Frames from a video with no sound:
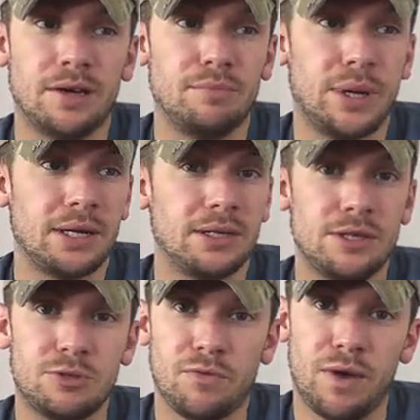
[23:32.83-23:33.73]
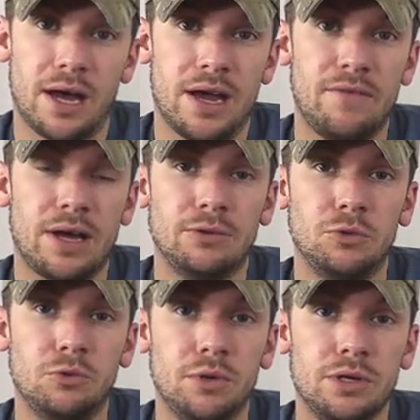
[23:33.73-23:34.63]
barely survive out in
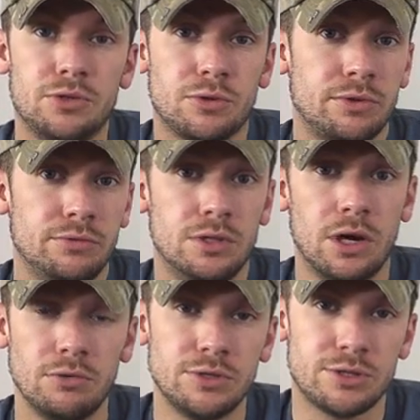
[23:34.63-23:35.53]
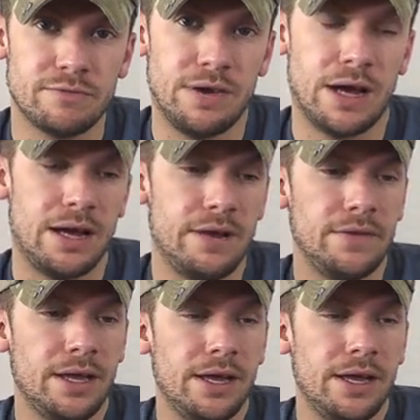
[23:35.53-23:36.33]
the woods or who don't survive.